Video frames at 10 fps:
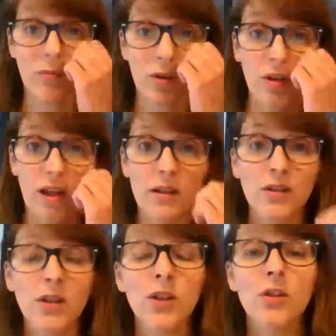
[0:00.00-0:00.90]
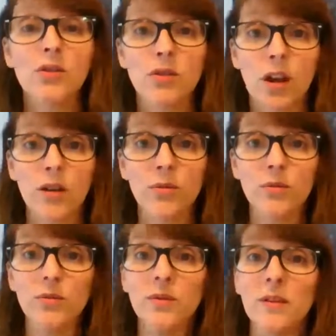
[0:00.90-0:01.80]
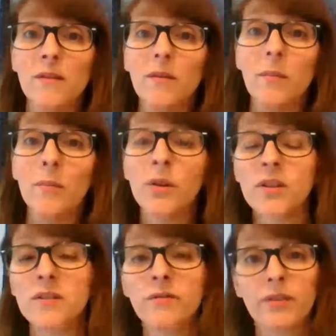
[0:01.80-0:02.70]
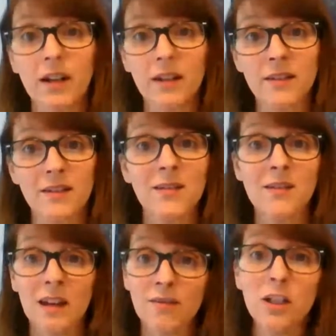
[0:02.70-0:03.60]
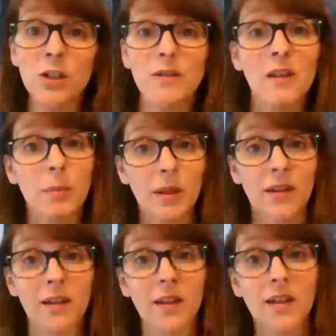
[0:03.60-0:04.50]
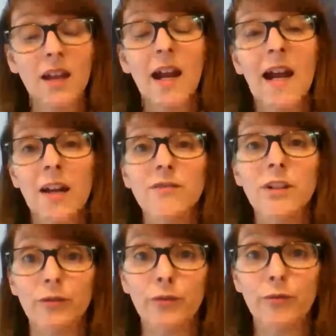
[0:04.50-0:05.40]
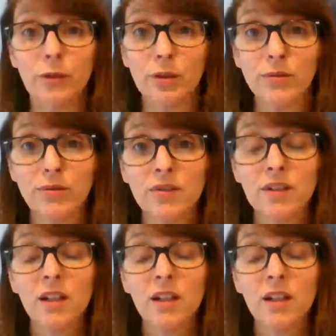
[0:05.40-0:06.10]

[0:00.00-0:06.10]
Okay, so mothers and fathers stereotypically have different roles,